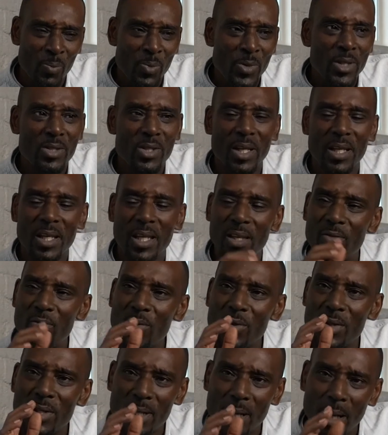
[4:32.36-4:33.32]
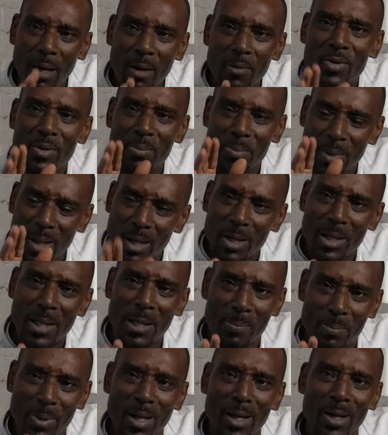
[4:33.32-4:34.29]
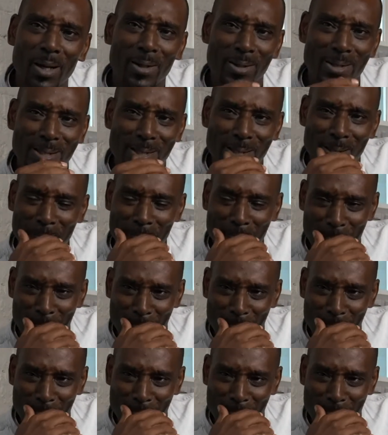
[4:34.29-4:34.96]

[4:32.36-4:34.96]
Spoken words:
So they give you these aftermarket parts,